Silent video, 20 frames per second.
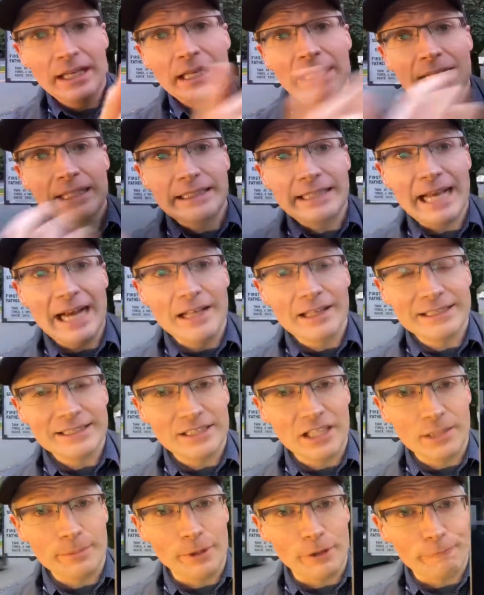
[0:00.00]
Now let's
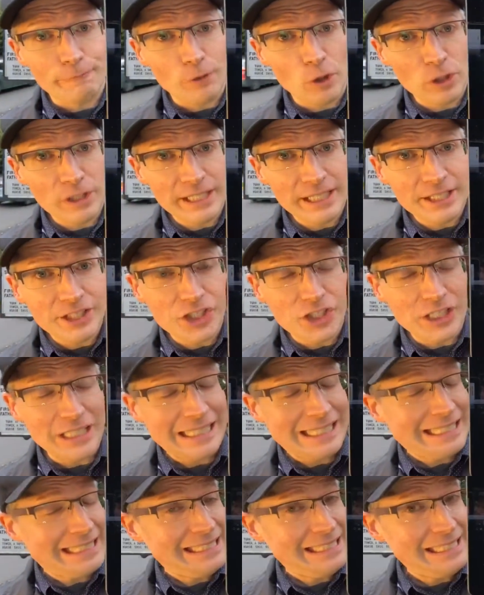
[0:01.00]
talk about foliage.
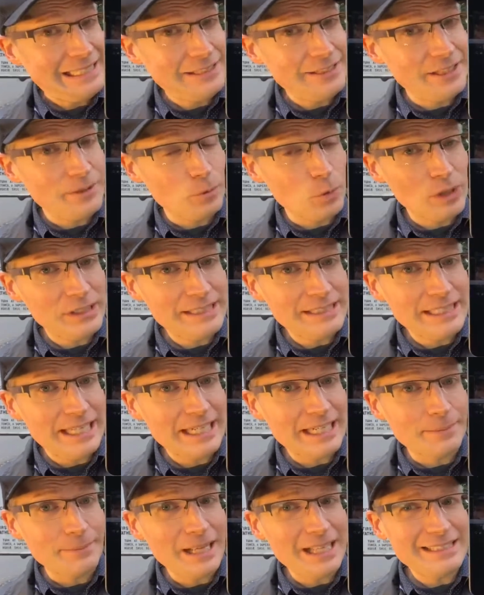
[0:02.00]
Here in
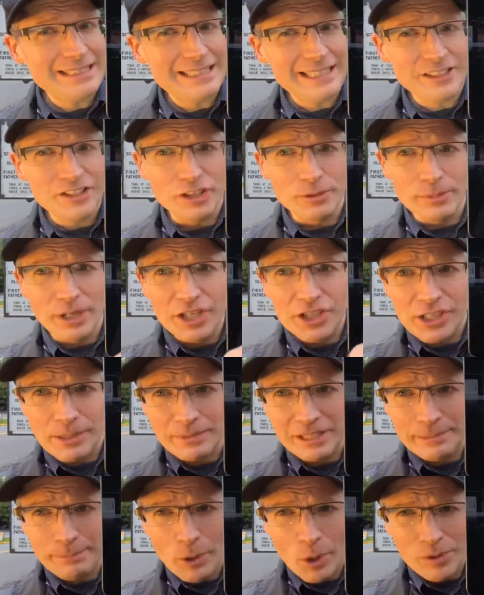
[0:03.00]
Woodstock, I'm not seeing too much. I'm
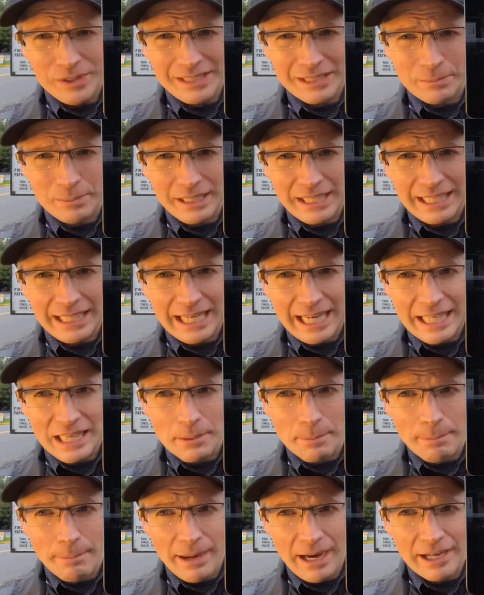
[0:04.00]
supposed to be in
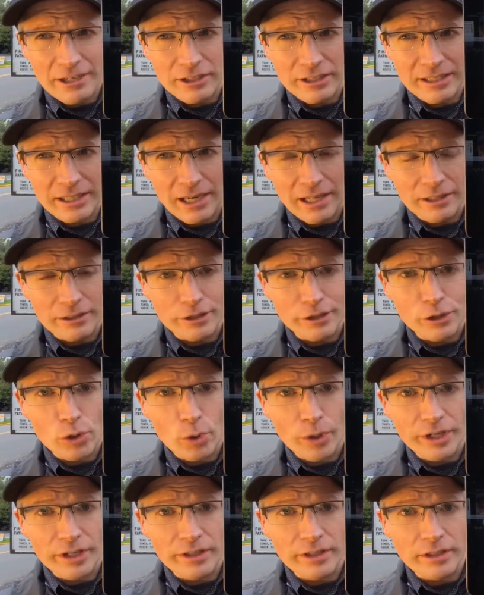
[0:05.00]
the moderate color
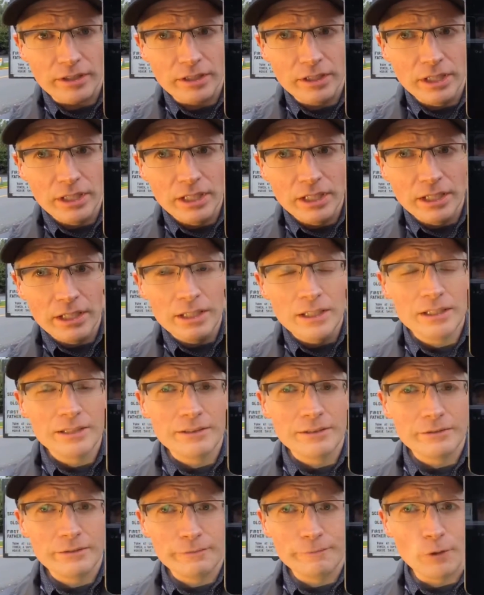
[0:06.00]
according to the
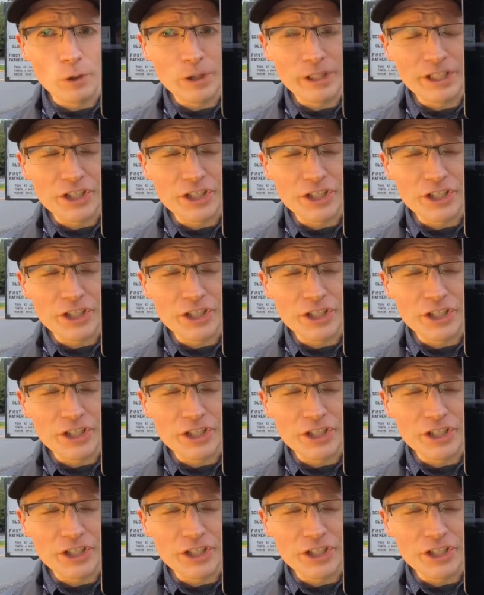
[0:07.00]
foliage